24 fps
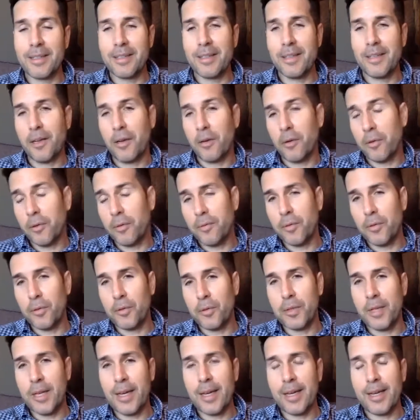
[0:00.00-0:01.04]
You know, if you're
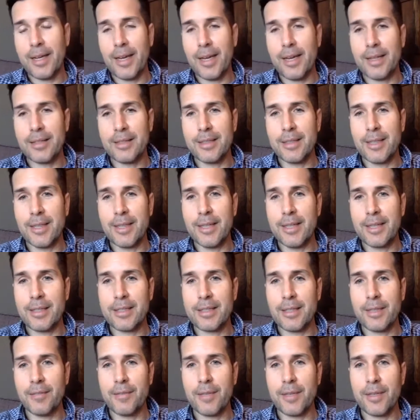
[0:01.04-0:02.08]
dedicated to getting
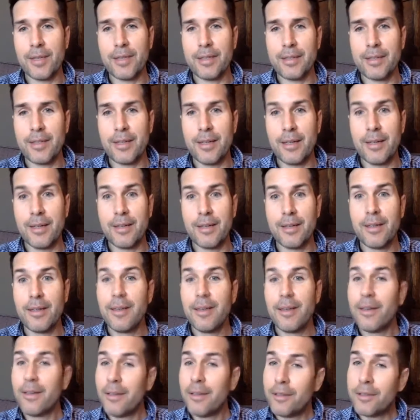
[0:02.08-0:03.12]
stuff like this done,
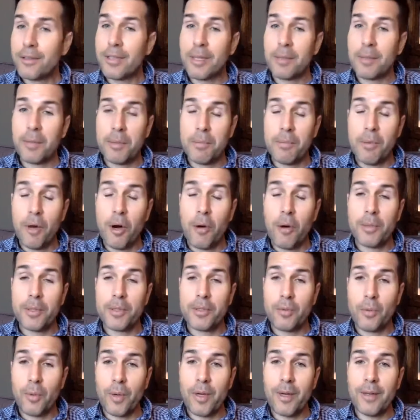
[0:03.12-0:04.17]
there's going to be
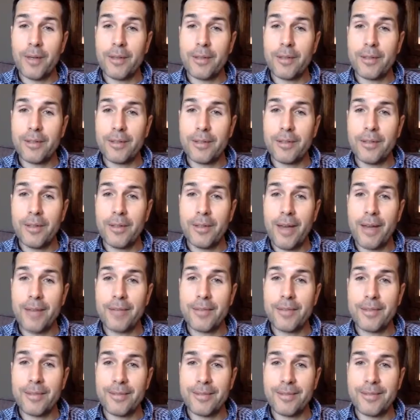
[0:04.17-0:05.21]
moments where you have
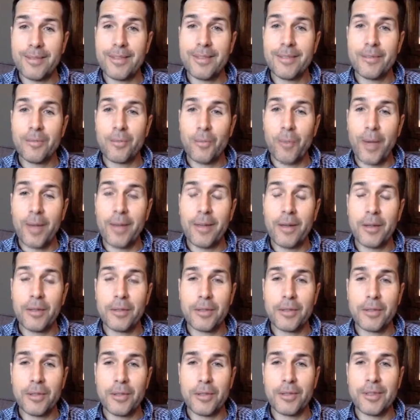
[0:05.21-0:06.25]
to write notes
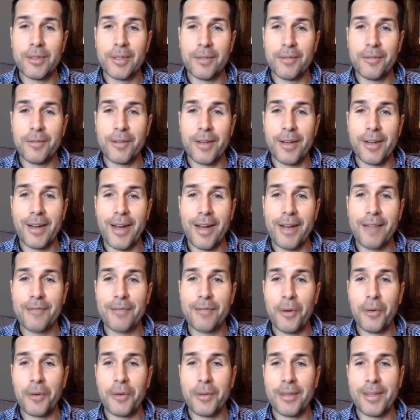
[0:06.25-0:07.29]
to yourself on an
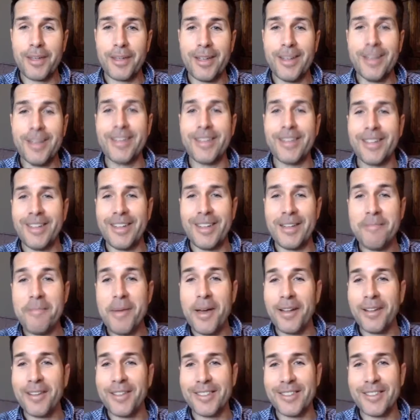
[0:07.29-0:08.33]
iPhone and
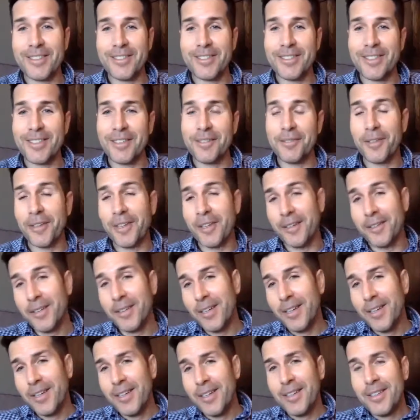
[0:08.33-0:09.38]
email it to yourself later.
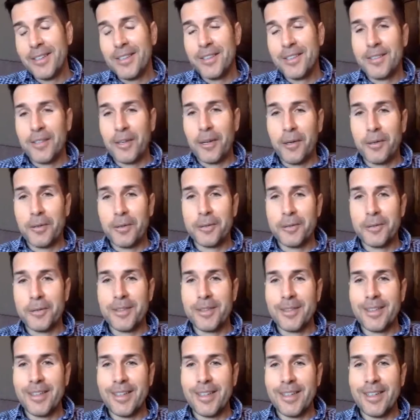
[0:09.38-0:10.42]
So
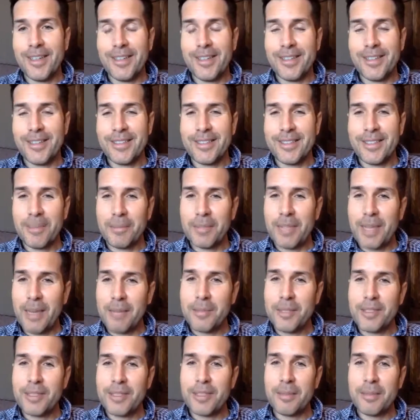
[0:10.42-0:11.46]

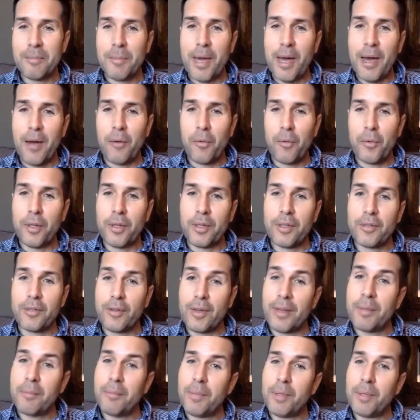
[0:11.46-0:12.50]
sometimes it's about really
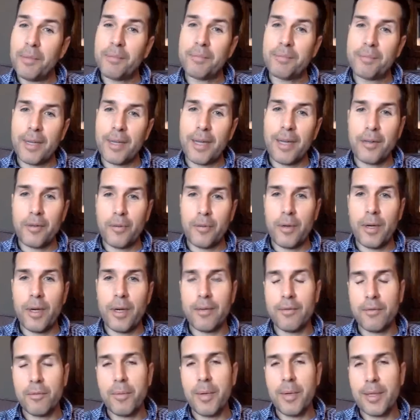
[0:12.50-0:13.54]
trying to be kind of
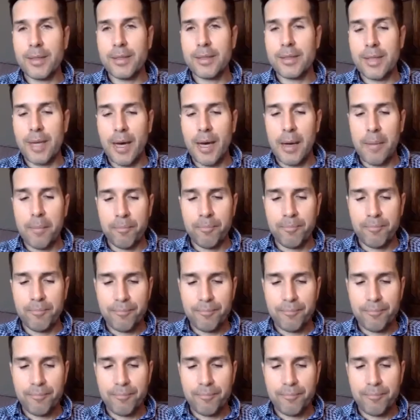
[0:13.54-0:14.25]
creative about the time.